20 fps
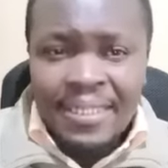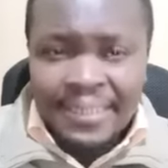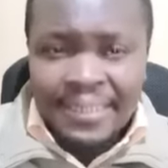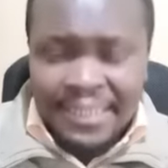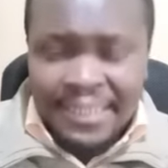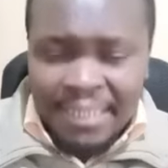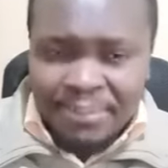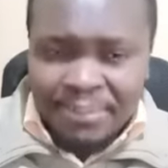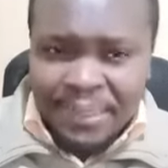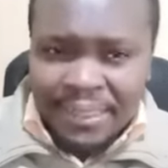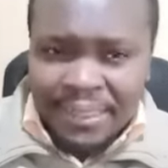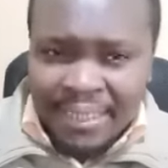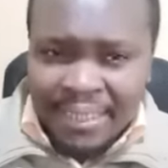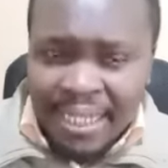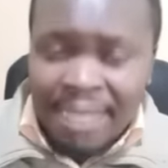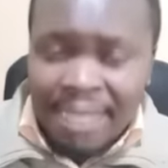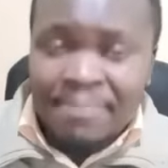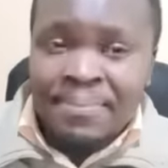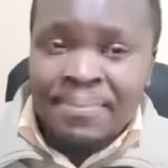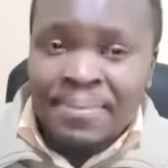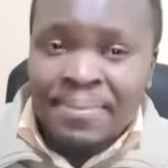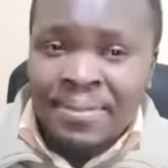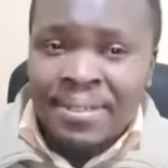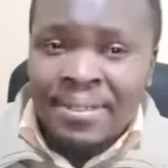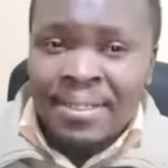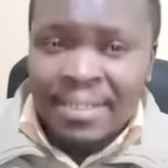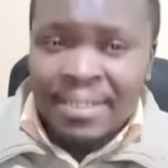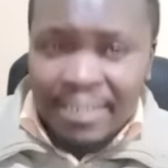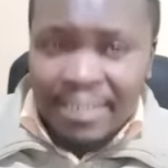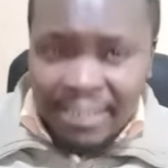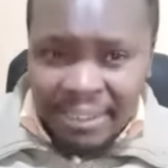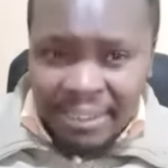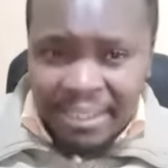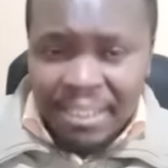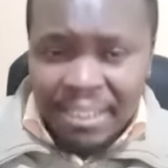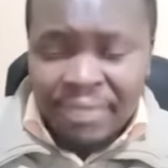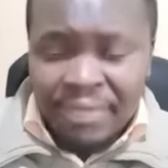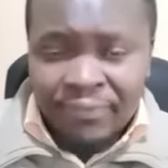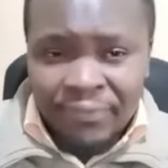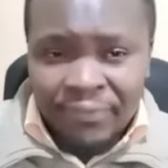subscribe,
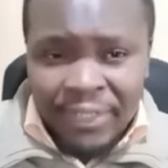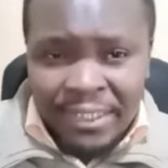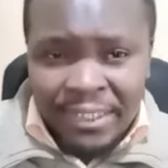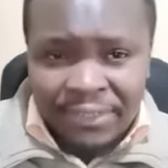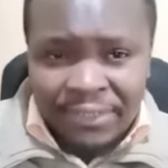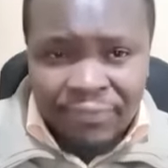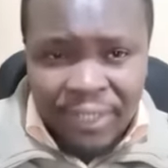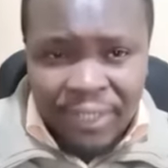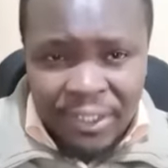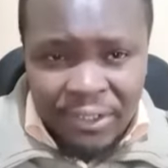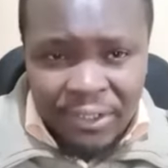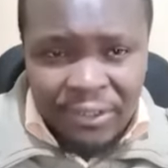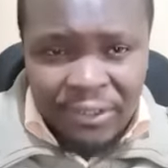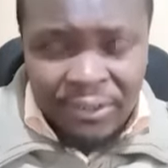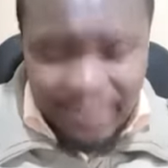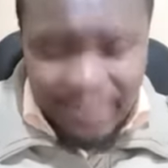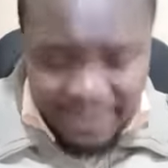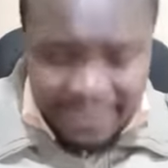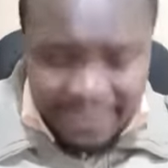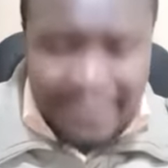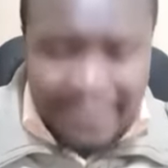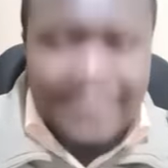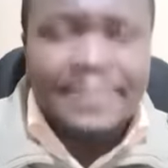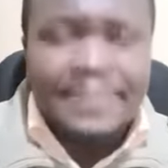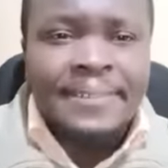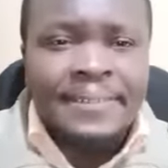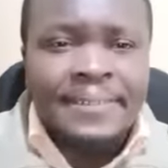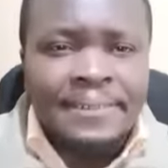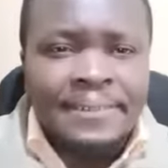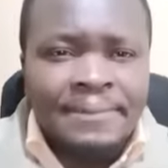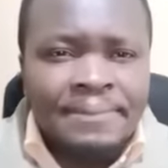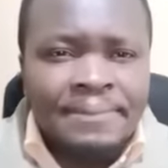give this video a like.